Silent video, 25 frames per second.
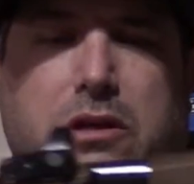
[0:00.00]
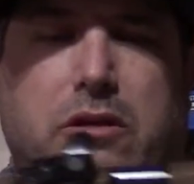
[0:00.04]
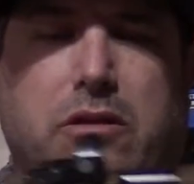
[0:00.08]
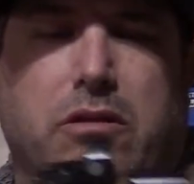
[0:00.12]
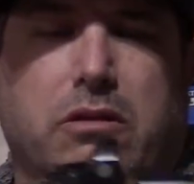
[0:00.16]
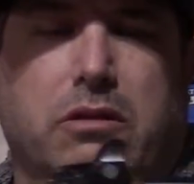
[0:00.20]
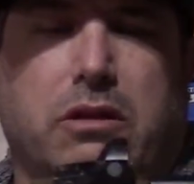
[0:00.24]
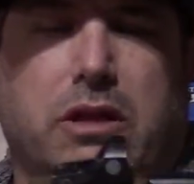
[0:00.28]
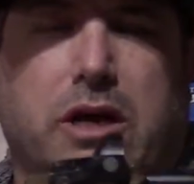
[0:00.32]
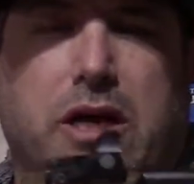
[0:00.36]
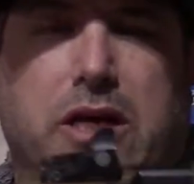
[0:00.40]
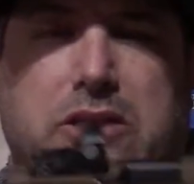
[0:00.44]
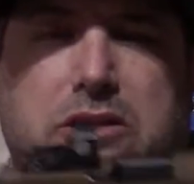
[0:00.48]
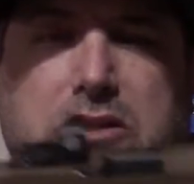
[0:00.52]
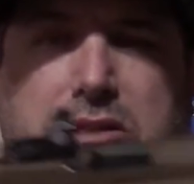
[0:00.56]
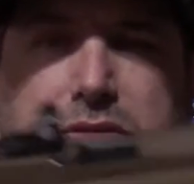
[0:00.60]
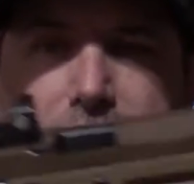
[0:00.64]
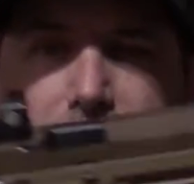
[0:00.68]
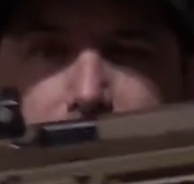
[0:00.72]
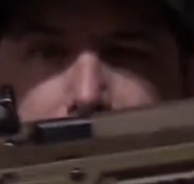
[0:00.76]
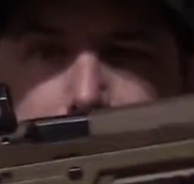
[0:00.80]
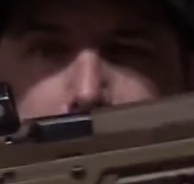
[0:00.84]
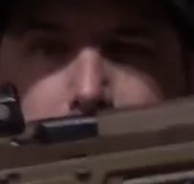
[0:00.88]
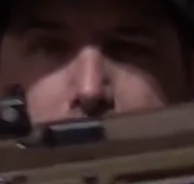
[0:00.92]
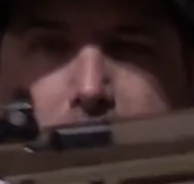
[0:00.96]
lots of
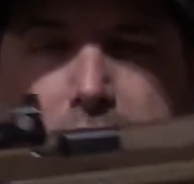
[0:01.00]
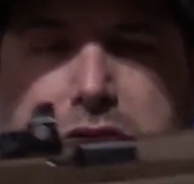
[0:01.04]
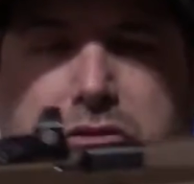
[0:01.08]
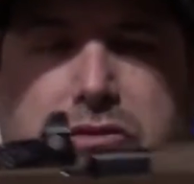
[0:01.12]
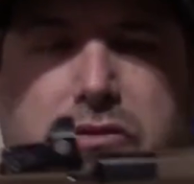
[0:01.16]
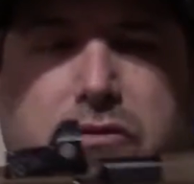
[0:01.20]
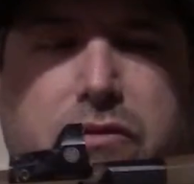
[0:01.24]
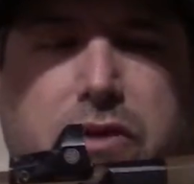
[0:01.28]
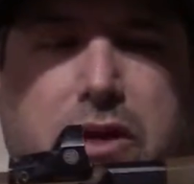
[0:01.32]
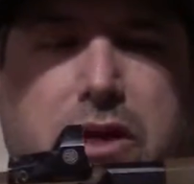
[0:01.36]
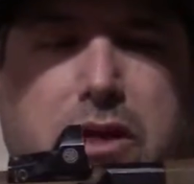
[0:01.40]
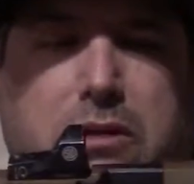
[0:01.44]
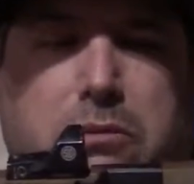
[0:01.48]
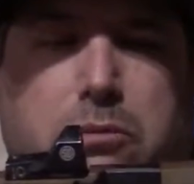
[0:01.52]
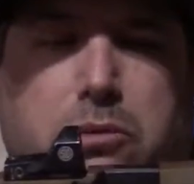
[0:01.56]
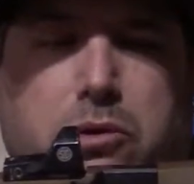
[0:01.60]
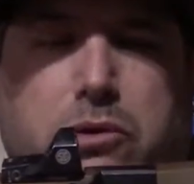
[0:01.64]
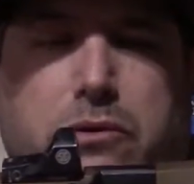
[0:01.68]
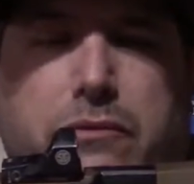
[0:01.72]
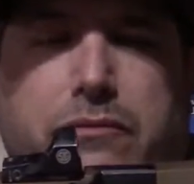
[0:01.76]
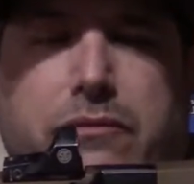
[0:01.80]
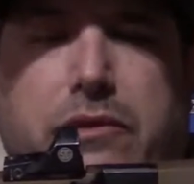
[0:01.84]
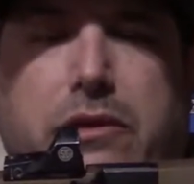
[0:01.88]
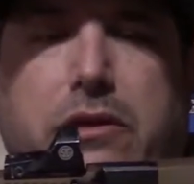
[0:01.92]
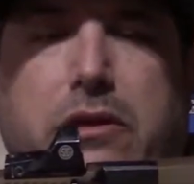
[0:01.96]
upgrades
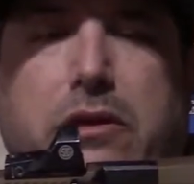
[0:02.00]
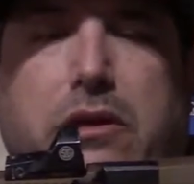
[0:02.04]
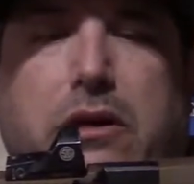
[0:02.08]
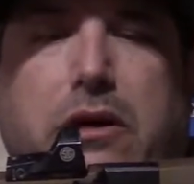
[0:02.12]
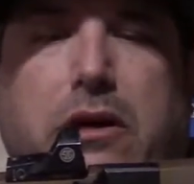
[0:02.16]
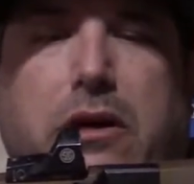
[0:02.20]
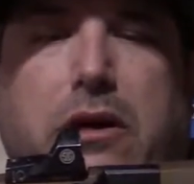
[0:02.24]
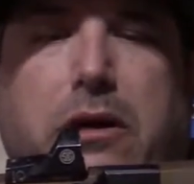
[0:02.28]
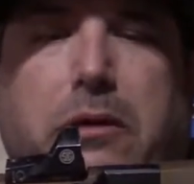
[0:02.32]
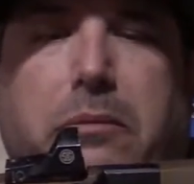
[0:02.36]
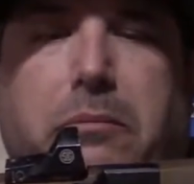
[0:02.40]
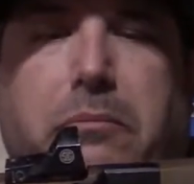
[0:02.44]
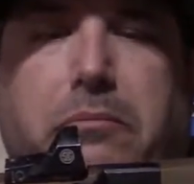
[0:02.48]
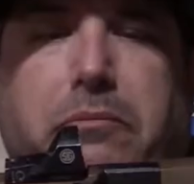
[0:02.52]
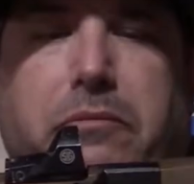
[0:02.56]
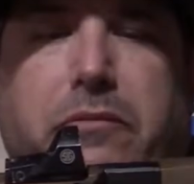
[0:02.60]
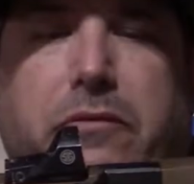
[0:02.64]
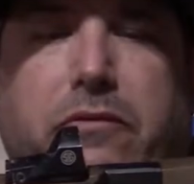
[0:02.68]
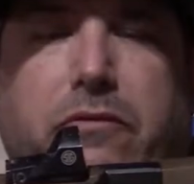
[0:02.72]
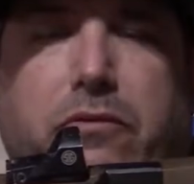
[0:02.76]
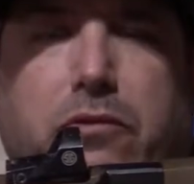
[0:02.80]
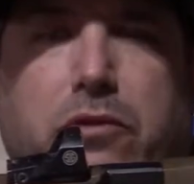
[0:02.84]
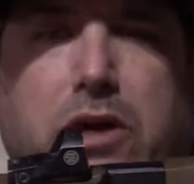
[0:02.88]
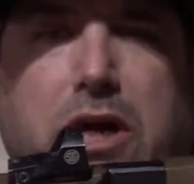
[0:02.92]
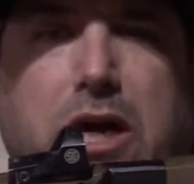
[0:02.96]
available
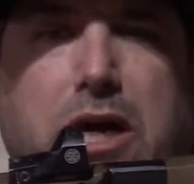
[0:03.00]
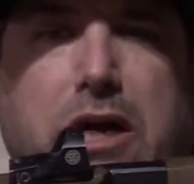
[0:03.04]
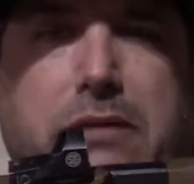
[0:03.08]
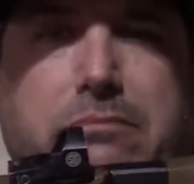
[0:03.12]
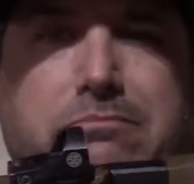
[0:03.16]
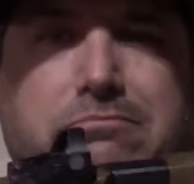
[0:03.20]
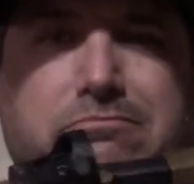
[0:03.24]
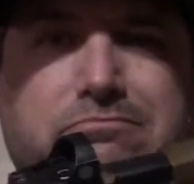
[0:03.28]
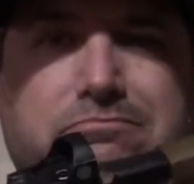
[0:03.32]
for not,